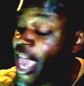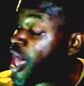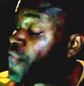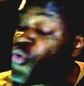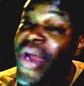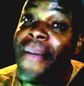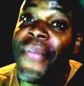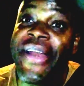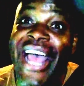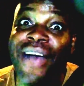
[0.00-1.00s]
Every
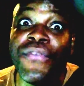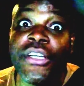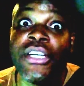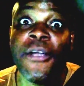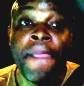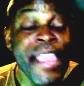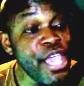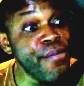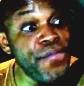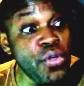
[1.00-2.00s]
rapper in Africa,
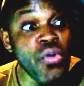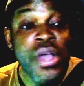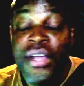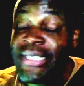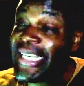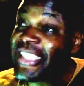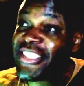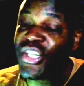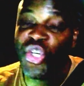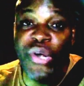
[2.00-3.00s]
if you
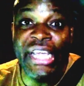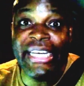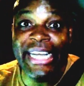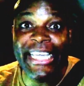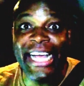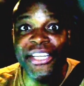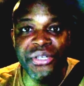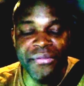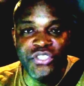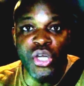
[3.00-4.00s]
disagree that
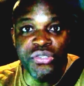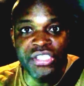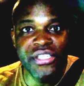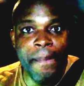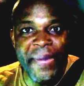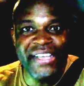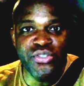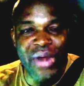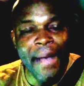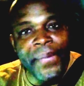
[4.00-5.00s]
Khaligraph Jones is the
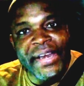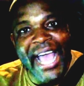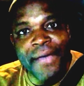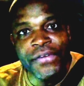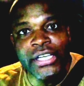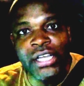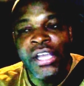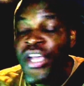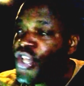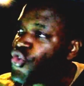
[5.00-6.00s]
best rapper in Africa,
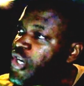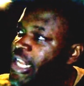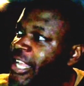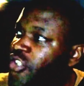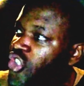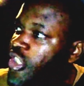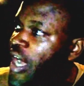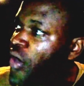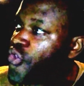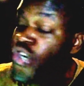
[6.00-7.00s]
you need to
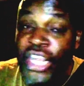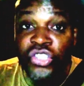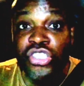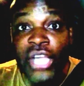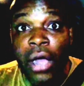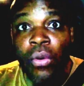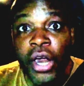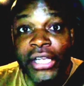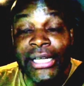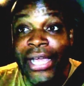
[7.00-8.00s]
start
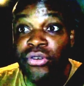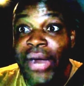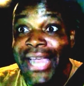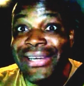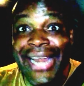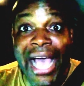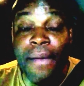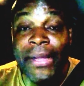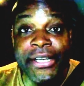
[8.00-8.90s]
working like right now, my